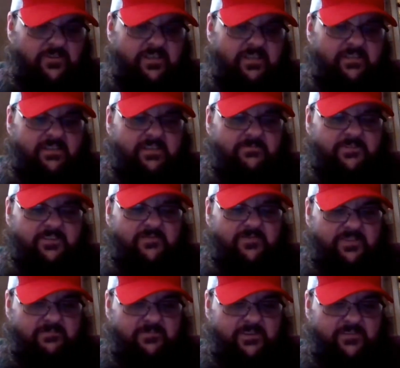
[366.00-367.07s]
I did some stuff with
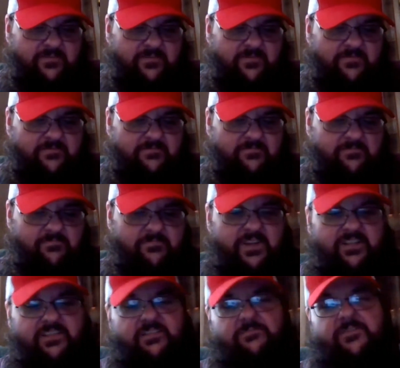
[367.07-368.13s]
some other baits
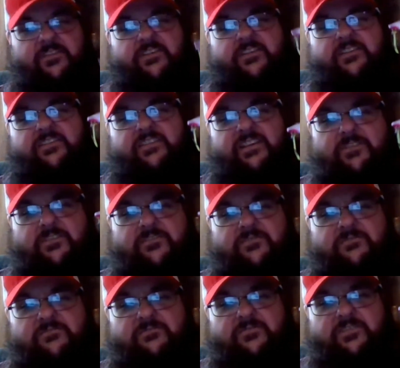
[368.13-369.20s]
in the past. Like I did my
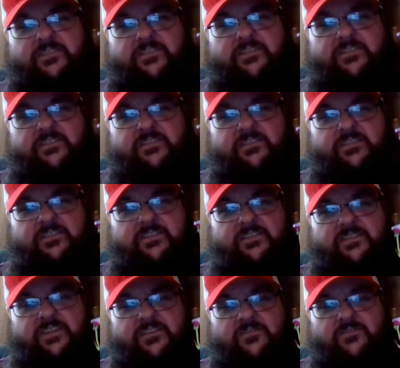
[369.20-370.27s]
own
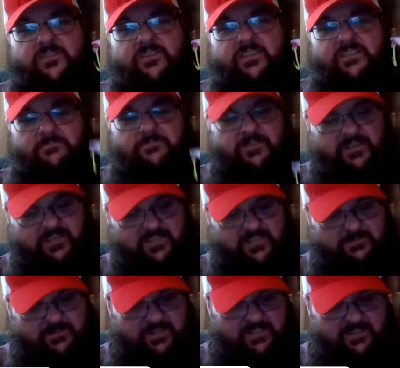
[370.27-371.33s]
single hooks on some of these
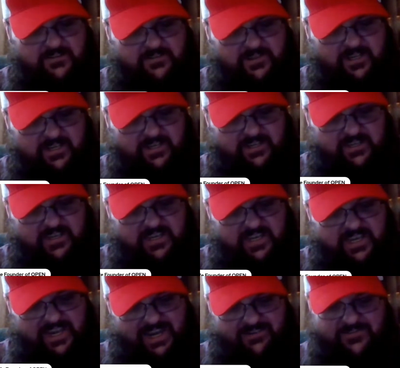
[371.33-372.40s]
just because I
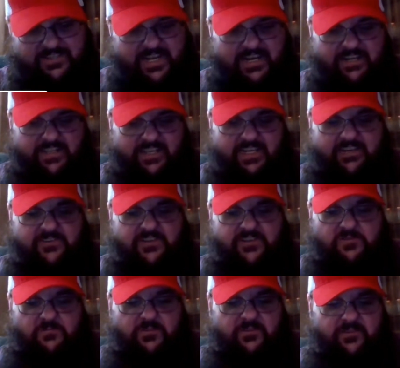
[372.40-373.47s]
don't tend to like
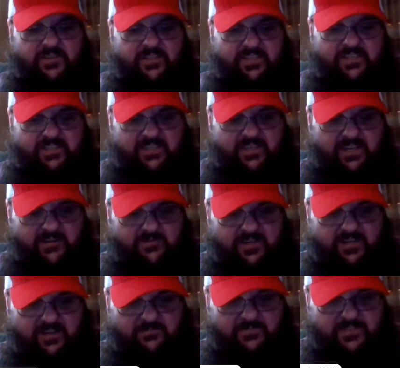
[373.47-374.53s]
using treble hooks
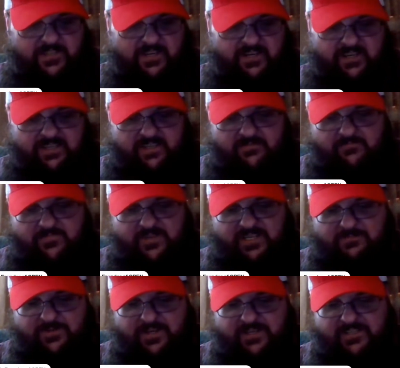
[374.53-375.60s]
when it comes to any of them
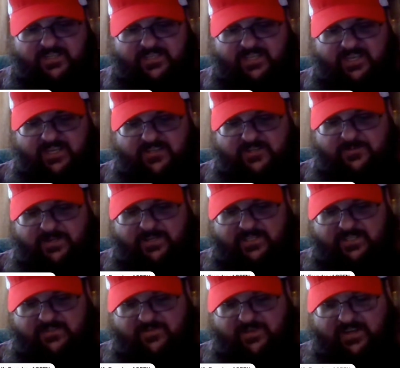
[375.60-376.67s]
base baits like that, just
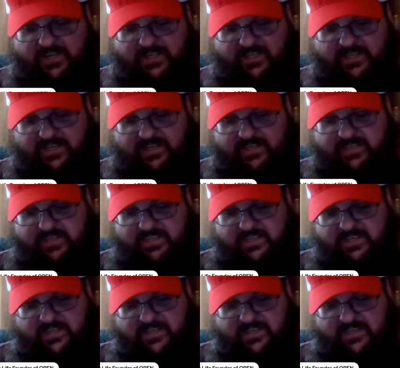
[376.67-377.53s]
because of the fact that